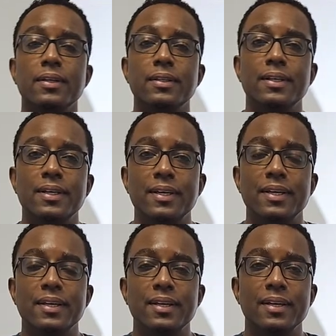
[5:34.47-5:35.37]

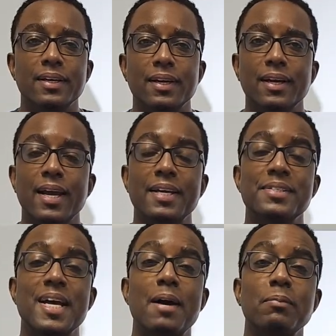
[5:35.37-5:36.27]
the
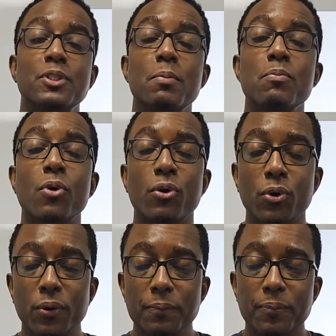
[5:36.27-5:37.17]
exam
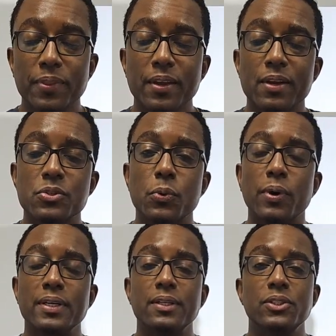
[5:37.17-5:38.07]
tomorrow. So we
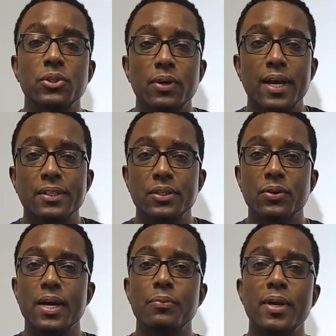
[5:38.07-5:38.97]
want to ensure that
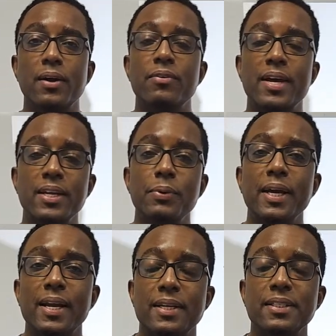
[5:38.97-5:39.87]
that we are ready, we
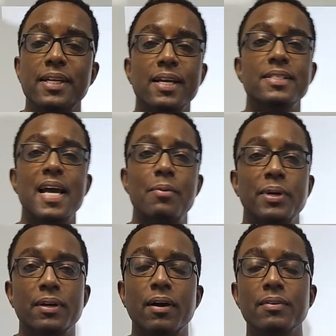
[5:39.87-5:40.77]
can enter the
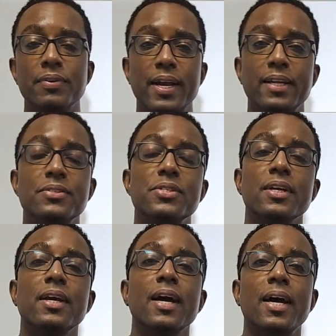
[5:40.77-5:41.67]
exam with
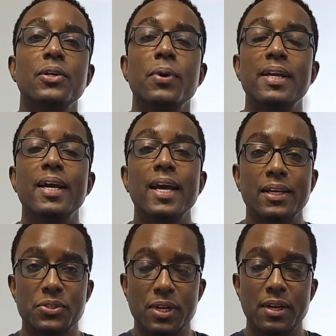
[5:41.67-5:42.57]
confidence and do an
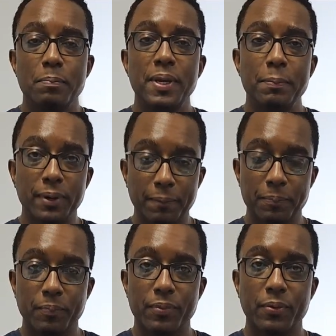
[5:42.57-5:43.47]
excellent paper.
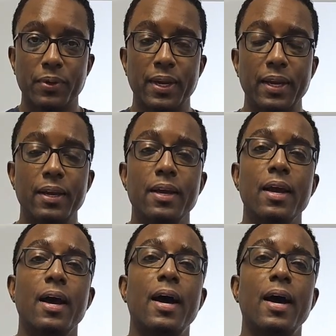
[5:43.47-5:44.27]
Okay?